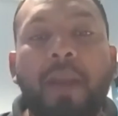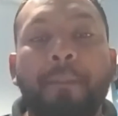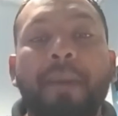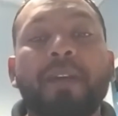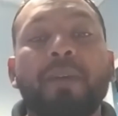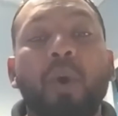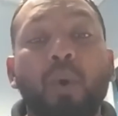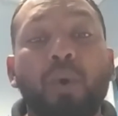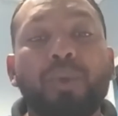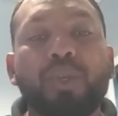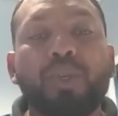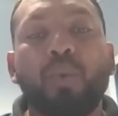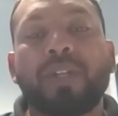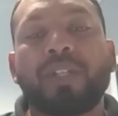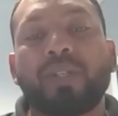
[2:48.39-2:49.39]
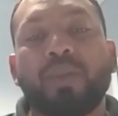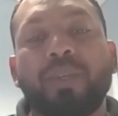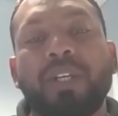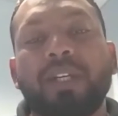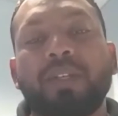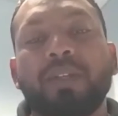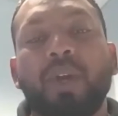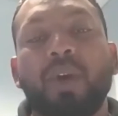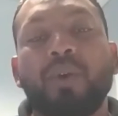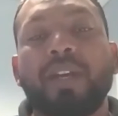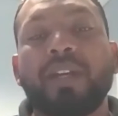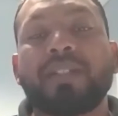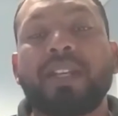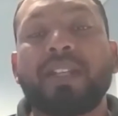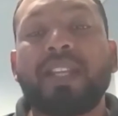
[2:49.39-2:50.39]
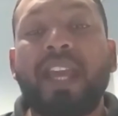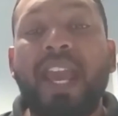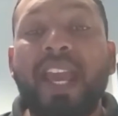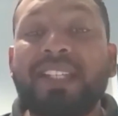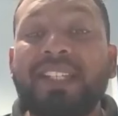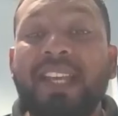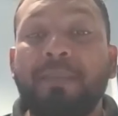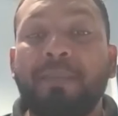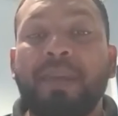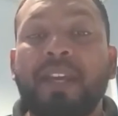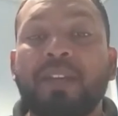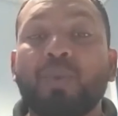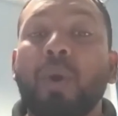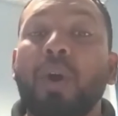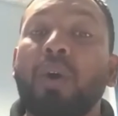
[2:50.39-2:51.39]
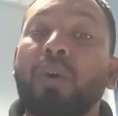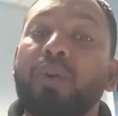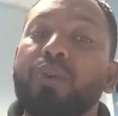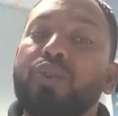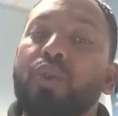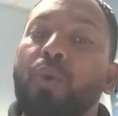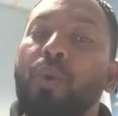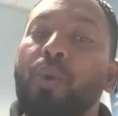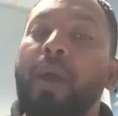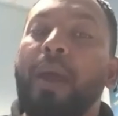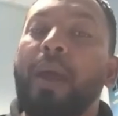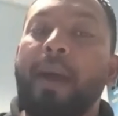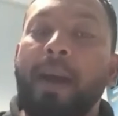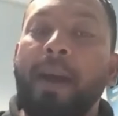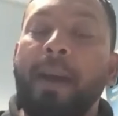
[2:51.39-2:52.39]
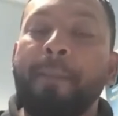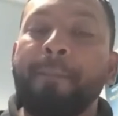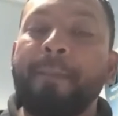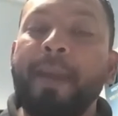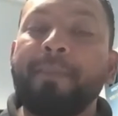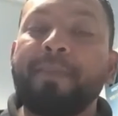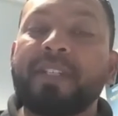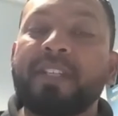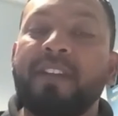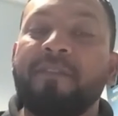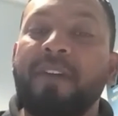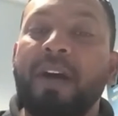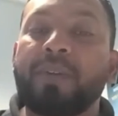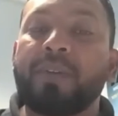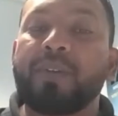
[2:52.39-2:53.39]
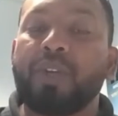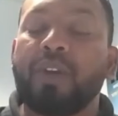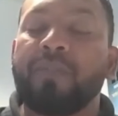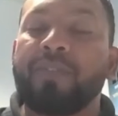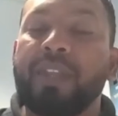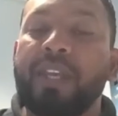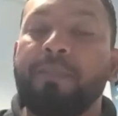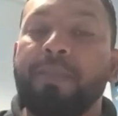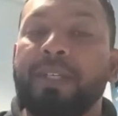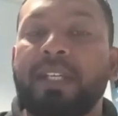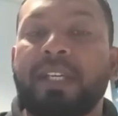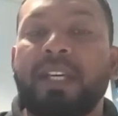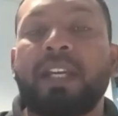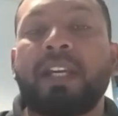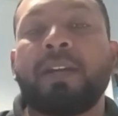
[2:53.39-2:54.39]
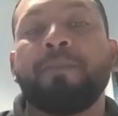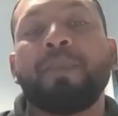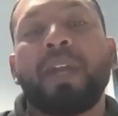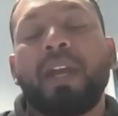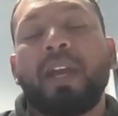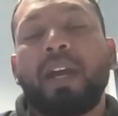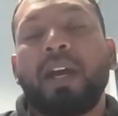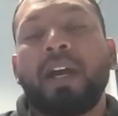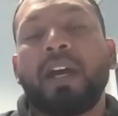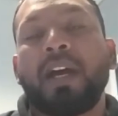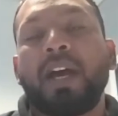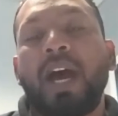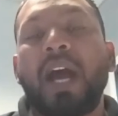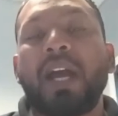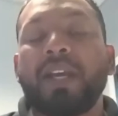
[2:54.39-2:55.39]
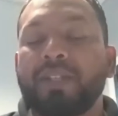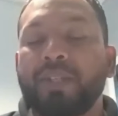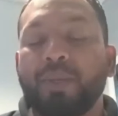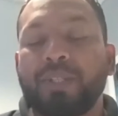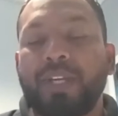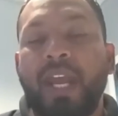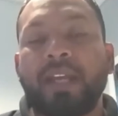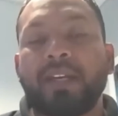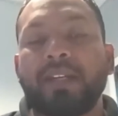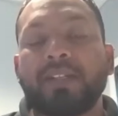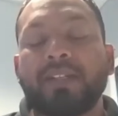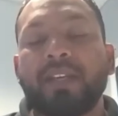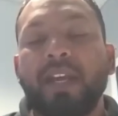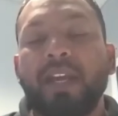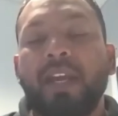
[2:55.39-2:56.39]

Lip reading: But also what's unique to know is that the SABS were also members and founders of the particular ISO standards.